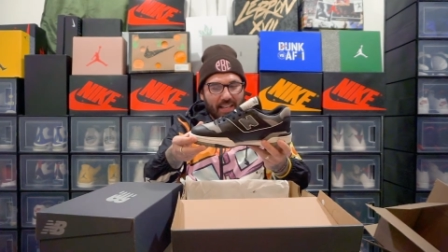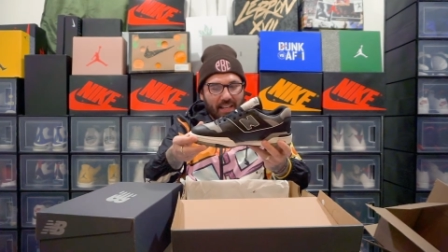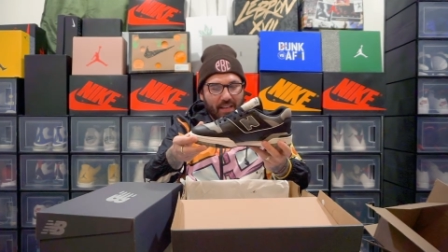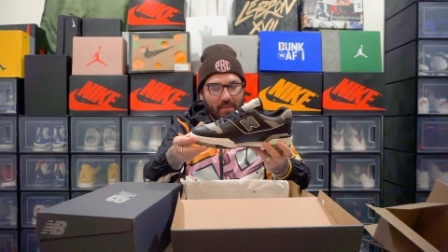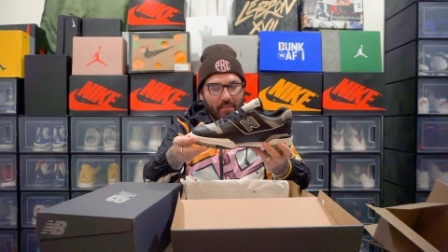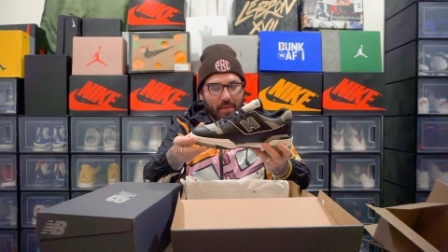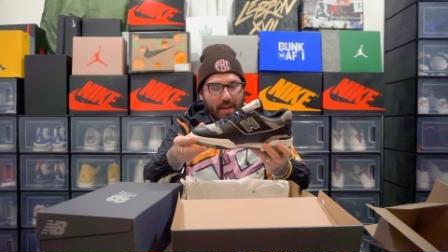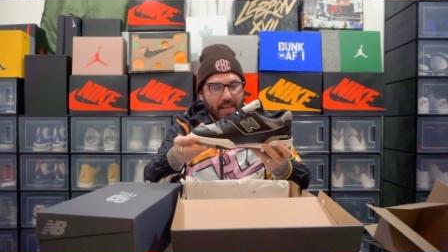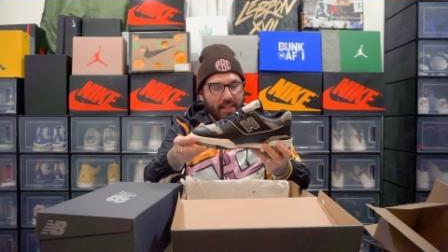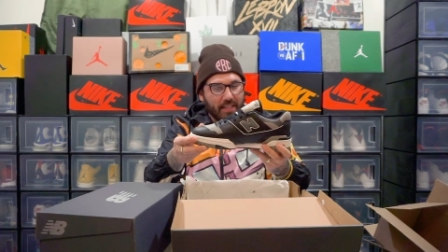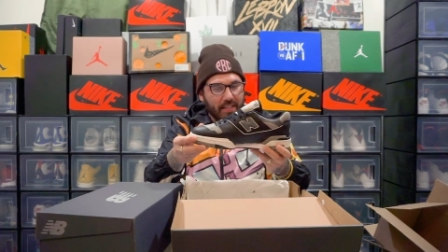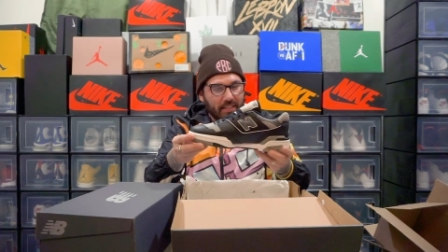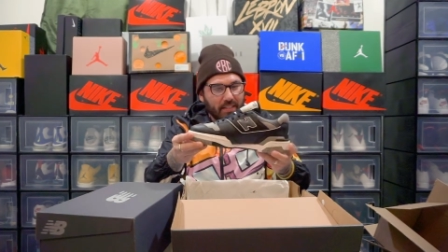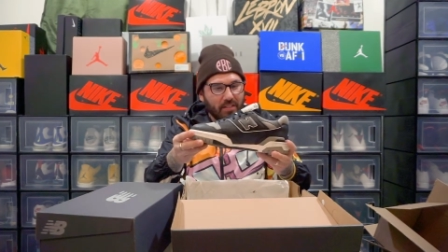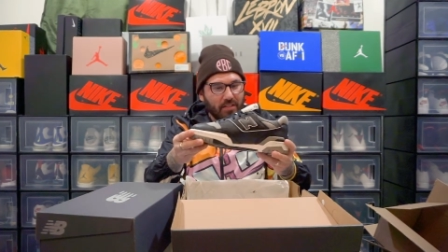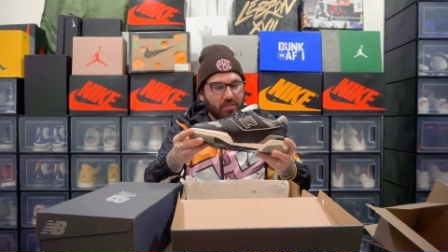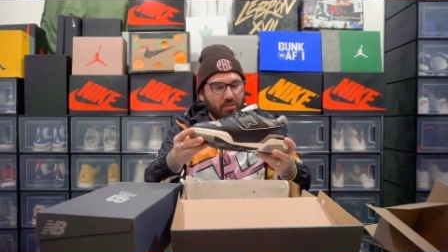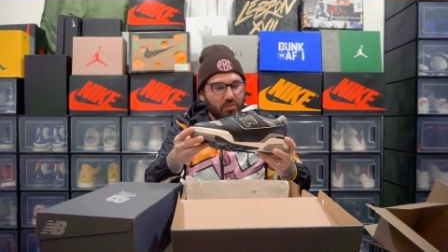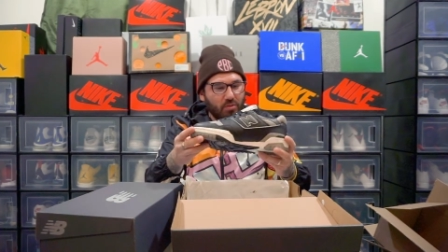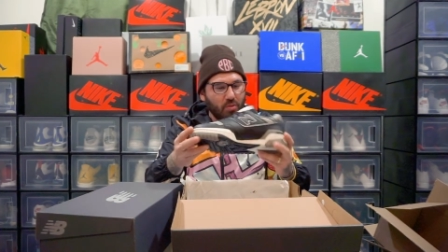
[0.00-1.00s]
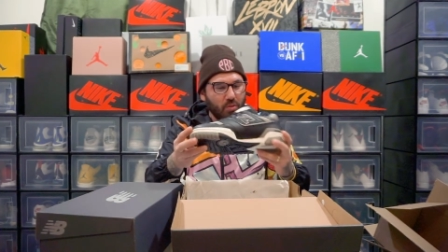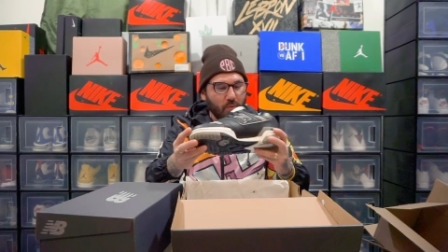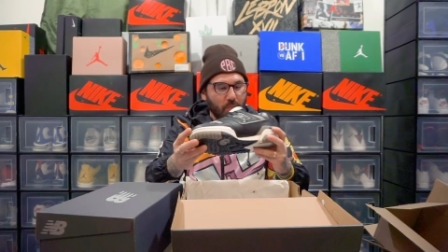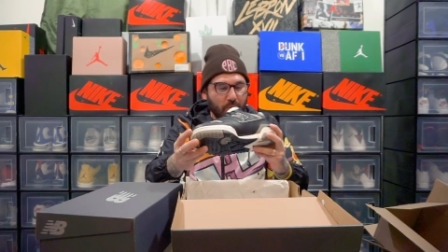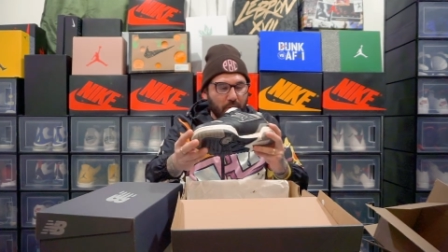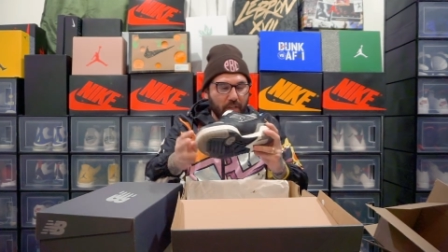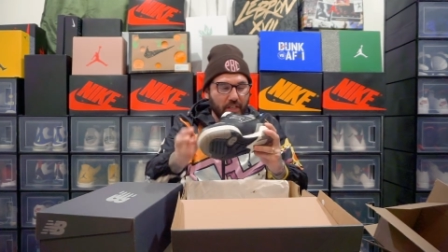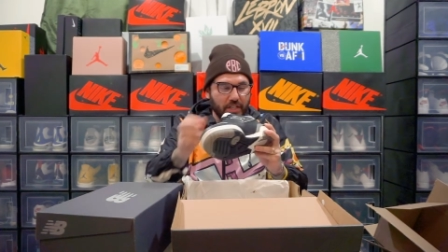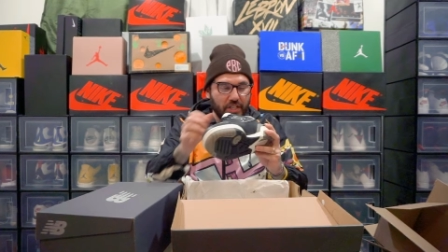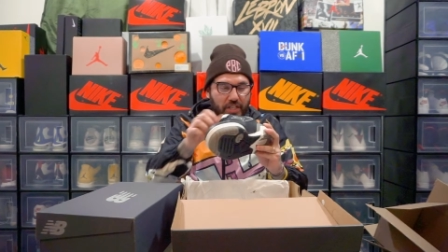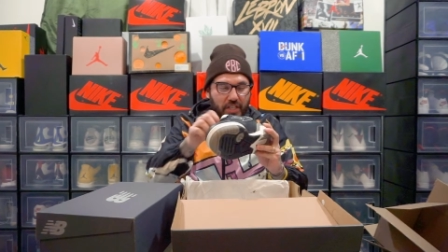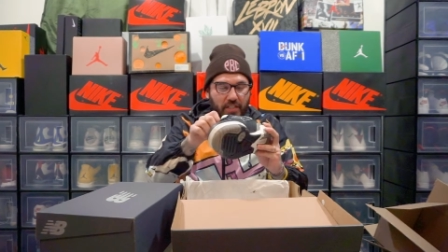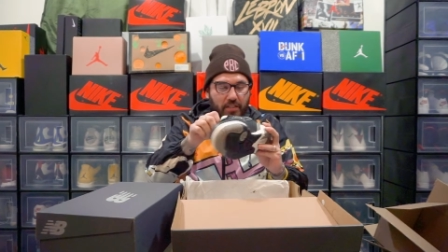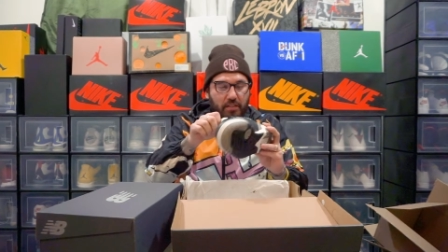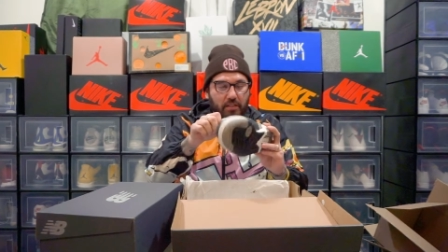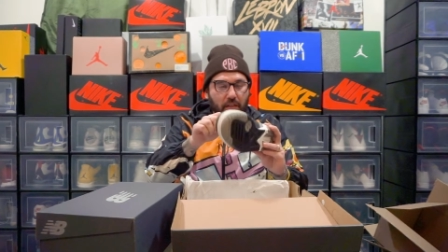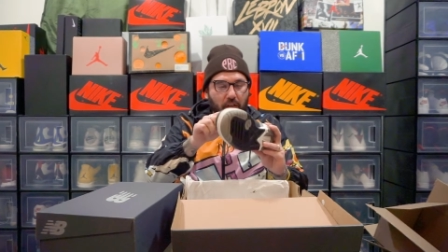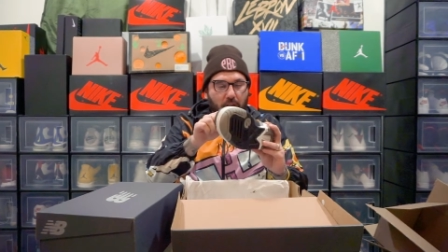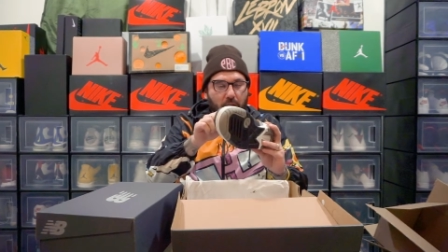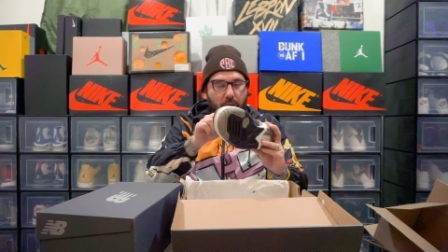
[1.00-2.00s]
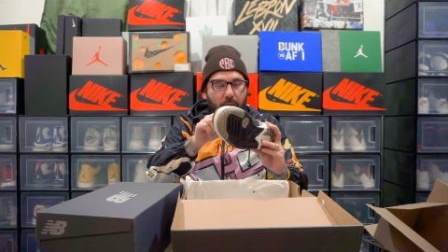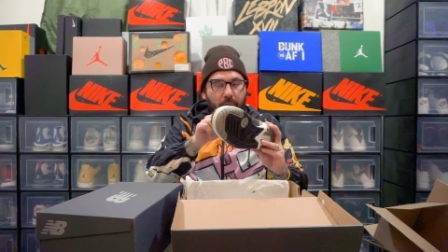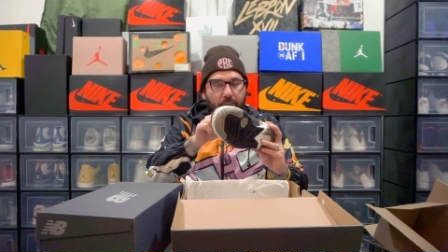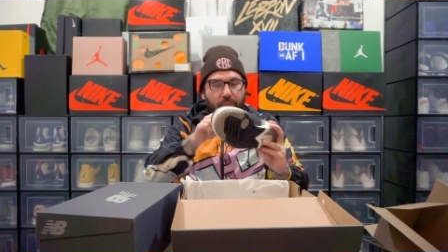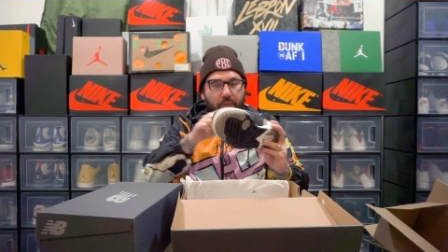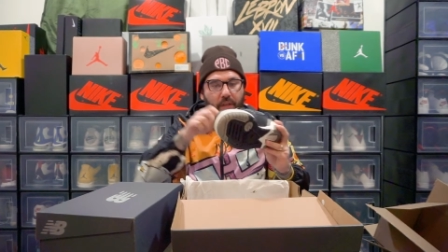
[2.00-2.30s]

man, these are super legit. So